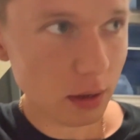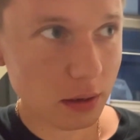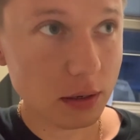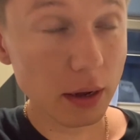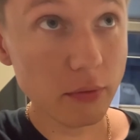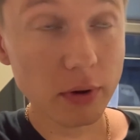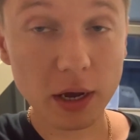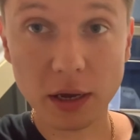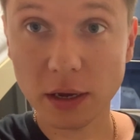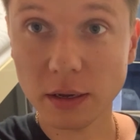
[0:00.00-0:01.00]
Now
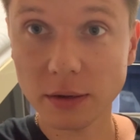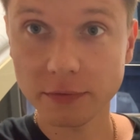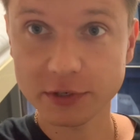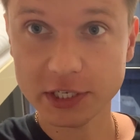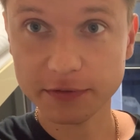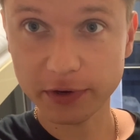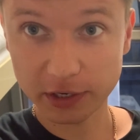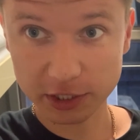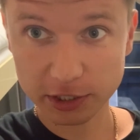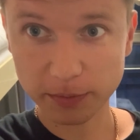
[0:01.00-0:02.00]
I just
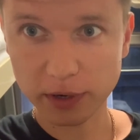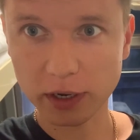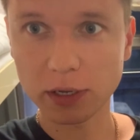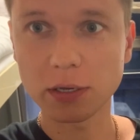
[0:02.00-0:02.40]
finished my